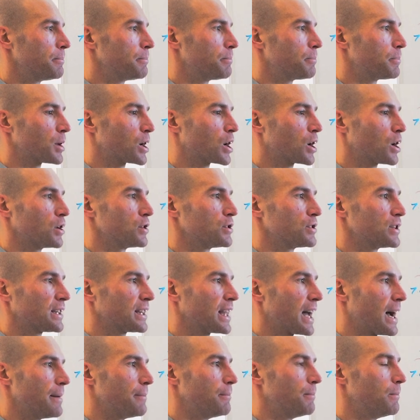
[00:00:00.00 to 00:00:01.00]
because at
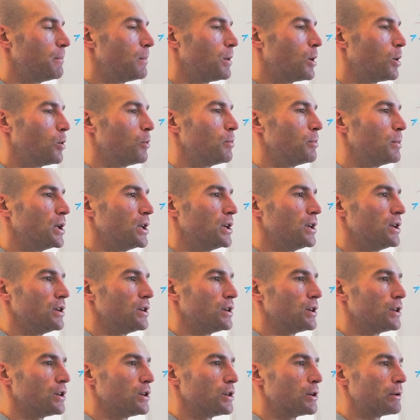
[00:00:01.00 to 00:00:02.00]
that
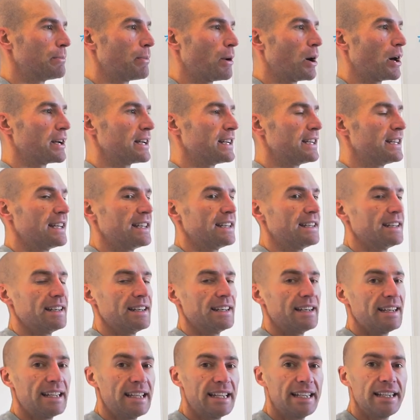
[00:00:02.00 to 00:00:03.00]
moment your body didn't
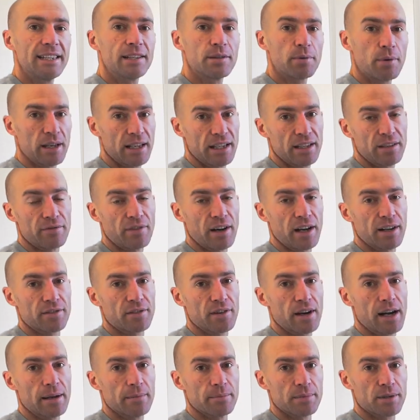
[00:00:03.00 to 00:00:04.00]
need 25
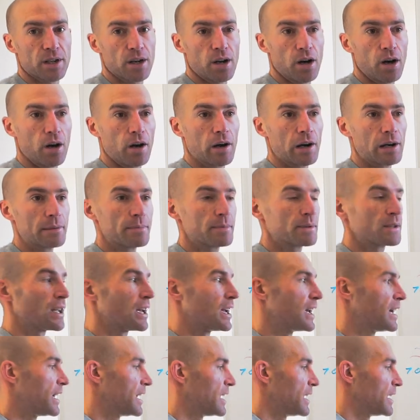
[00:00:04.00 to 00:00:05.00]
grams of carbs,
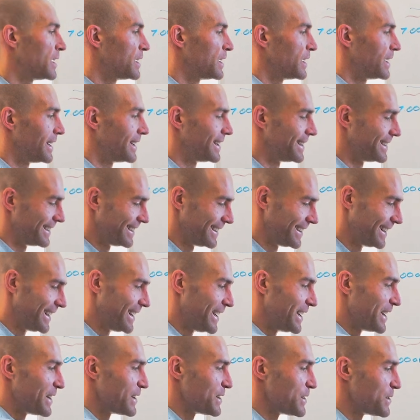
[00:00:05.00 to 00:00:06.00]

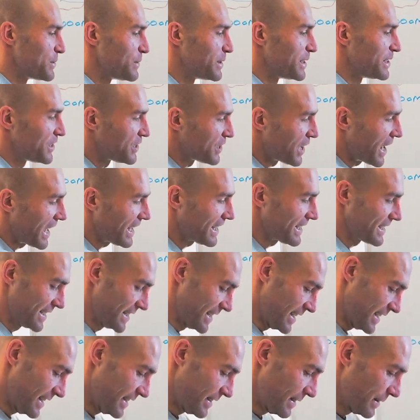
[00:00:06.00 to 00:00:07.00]
you ingest
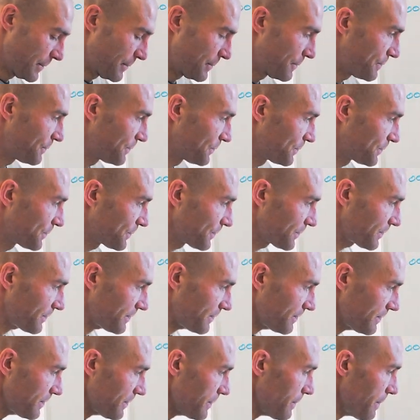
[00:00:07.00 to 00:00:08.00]
it
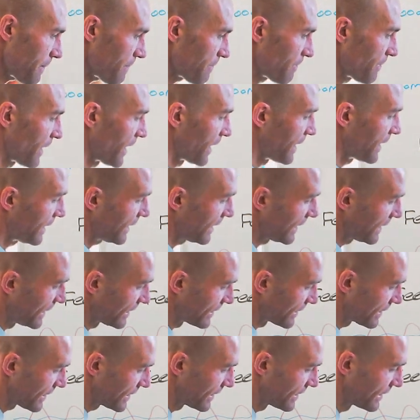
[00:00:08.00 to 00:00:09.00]

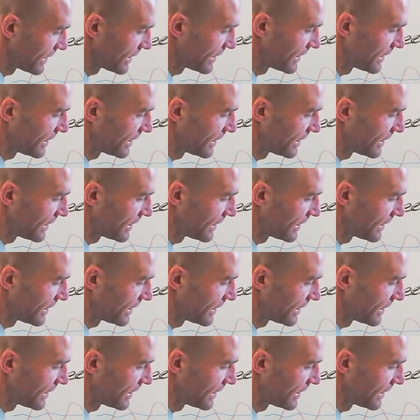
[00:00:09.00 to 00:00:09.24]
here,